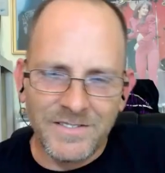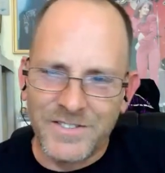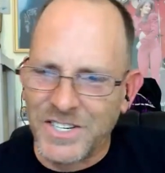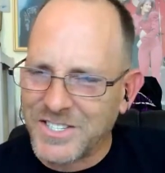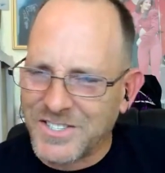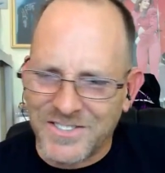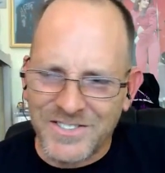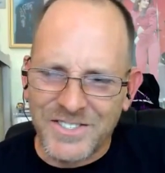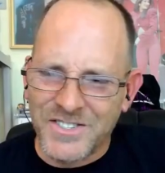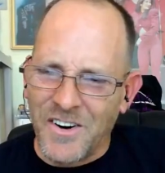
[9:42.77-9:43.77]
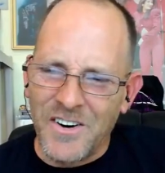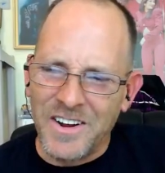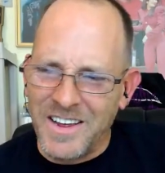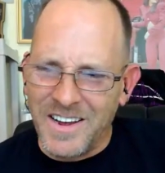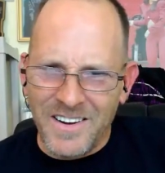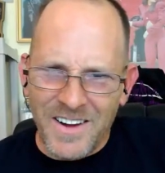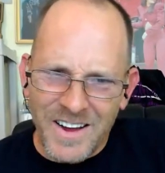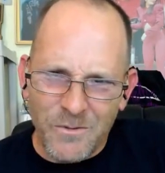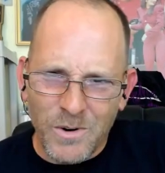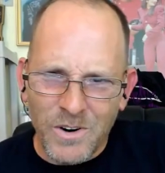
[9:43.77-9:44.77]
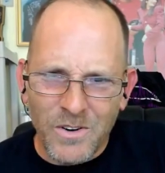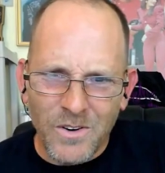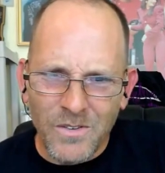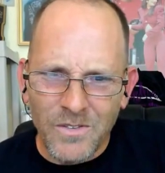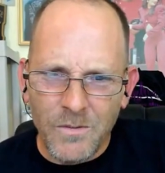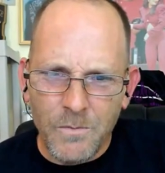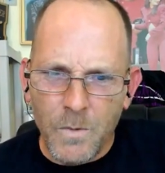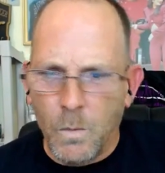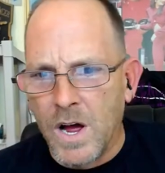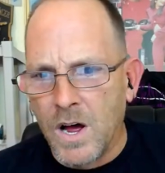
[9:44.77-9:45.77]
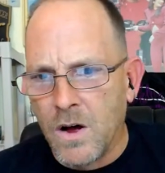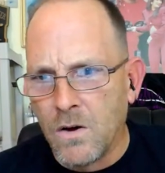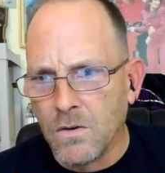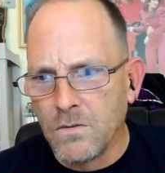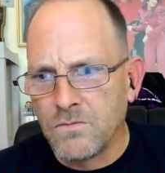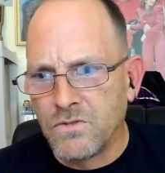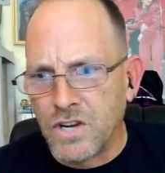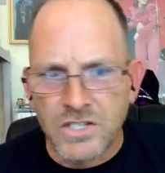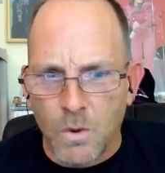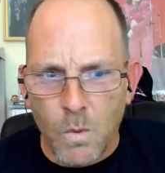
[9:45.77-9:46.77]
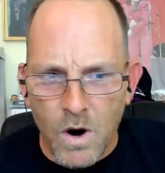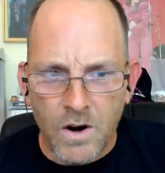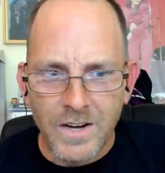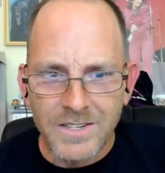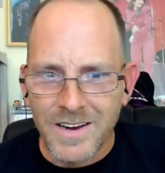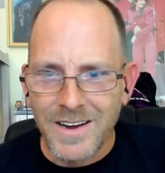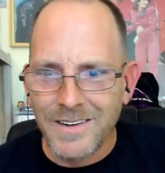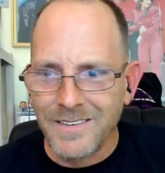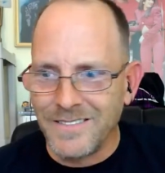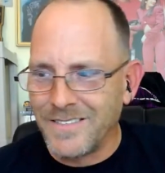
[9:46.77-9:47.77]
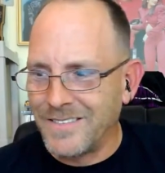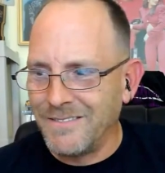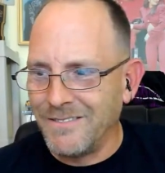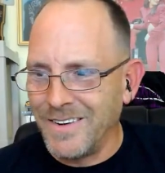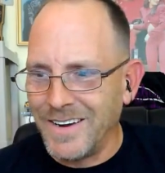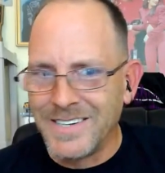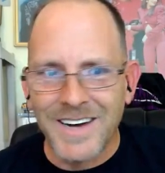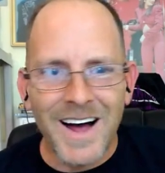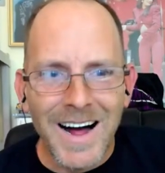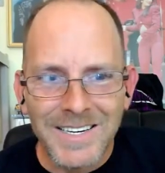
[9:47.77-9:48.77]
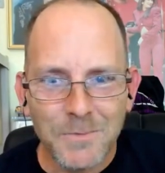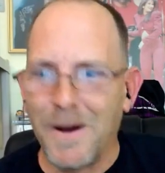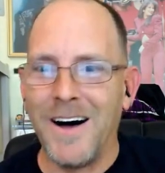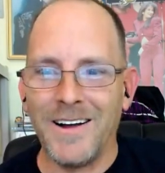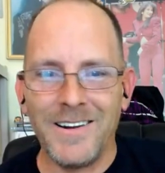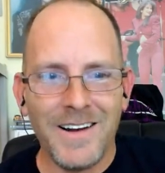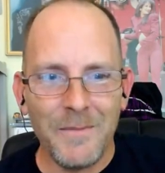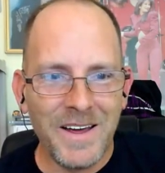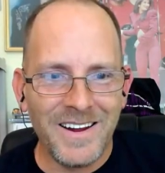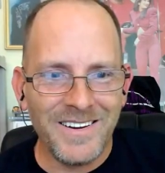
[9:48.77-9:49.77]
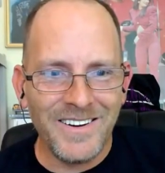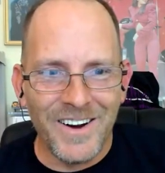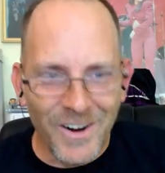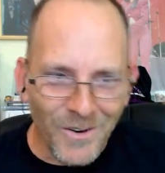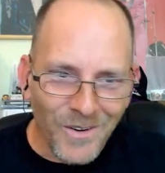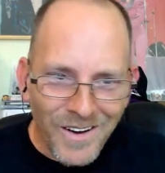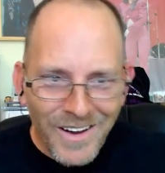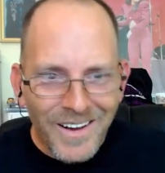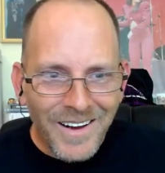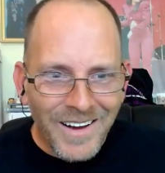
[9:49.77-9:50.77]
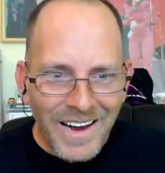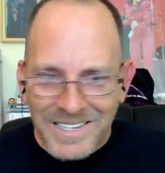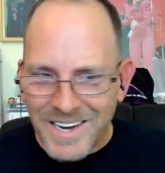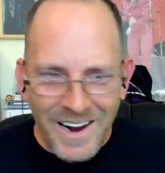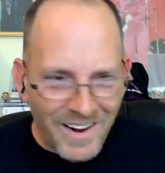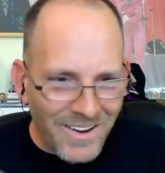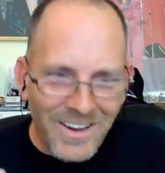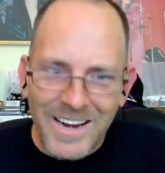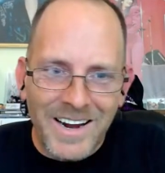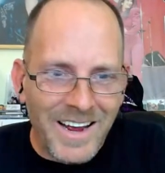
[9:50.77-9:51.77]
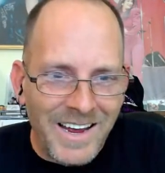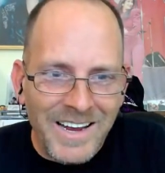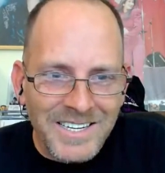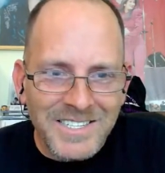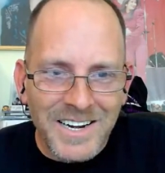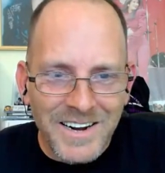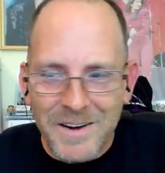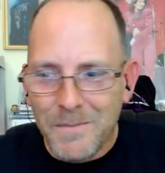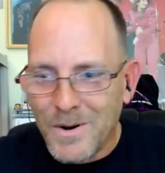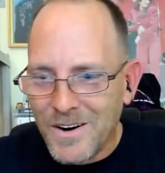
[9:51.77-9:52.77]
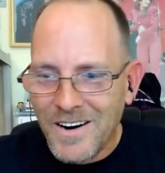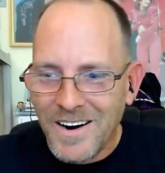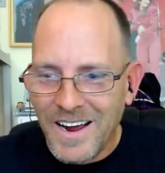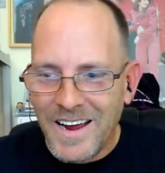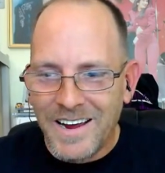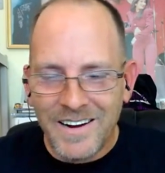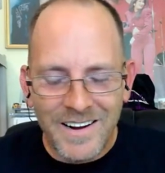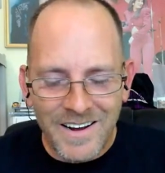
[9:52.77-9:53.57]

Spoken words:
just started getting like real, well, does it work? It's like, it's a hot spot. I mean, you know, it's got a clean ESN number, and